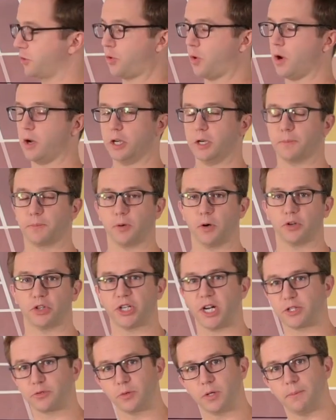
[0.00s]
quality approach
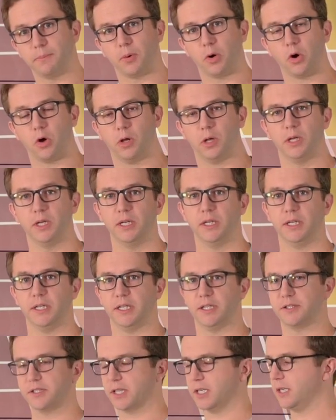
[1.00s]
shots when the ball
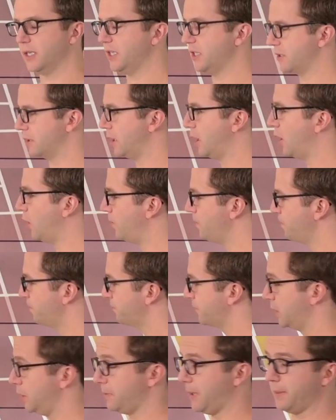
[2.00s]
is low.
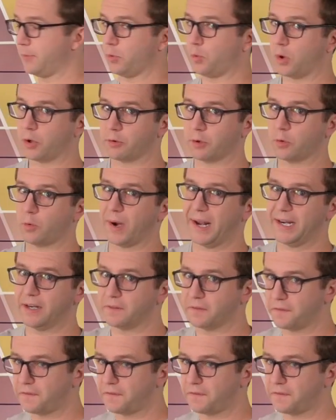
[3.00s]
You might be wondering, why didn't